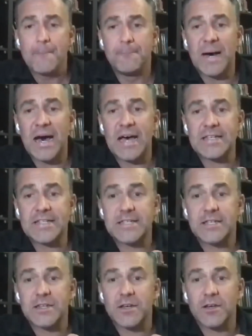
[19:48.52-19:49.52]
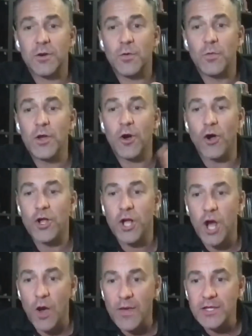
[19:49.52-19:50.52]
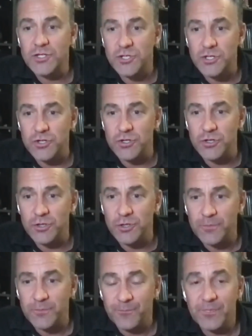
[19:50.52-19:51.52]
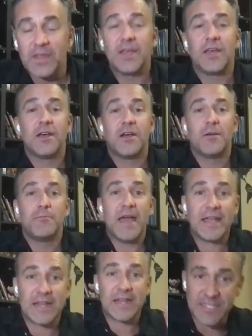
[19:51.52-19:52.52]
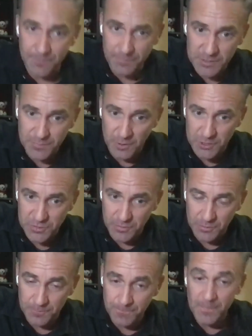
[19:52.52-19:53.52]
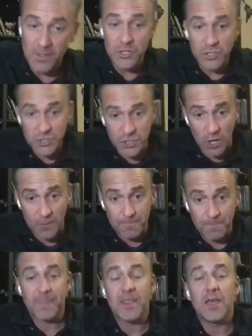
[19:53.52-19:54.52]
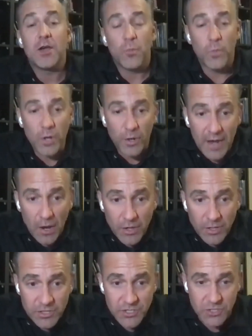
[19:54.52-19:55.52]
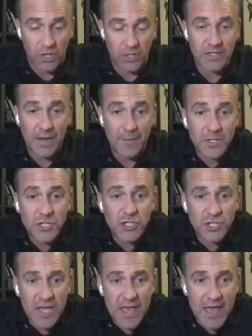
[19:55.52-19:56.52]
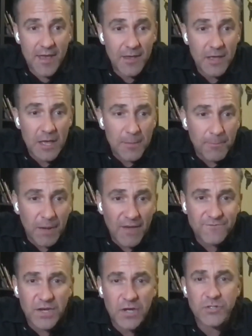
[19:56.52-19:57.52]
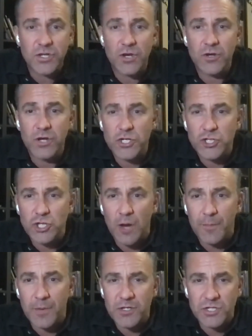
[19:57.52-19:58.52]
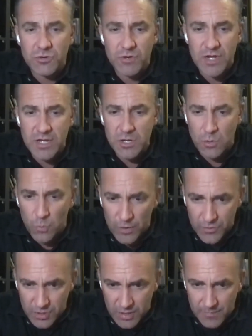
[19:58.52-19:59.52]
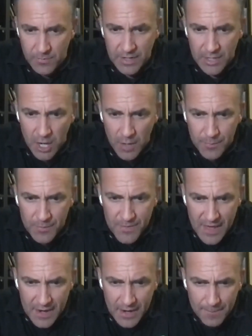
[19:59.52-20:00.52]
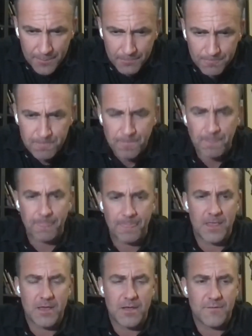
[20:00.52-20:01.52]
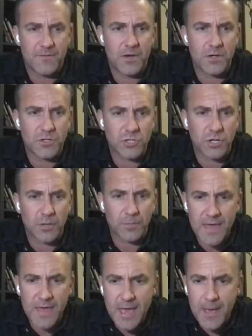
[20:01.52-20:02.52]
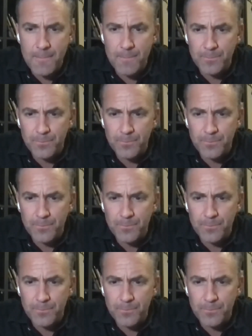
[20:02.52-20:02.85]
but we are going to make it as simple as possible. So we are now going to start. I'm going to share my Photoshop screen with you. Let me quickly open that up. Photoshop there.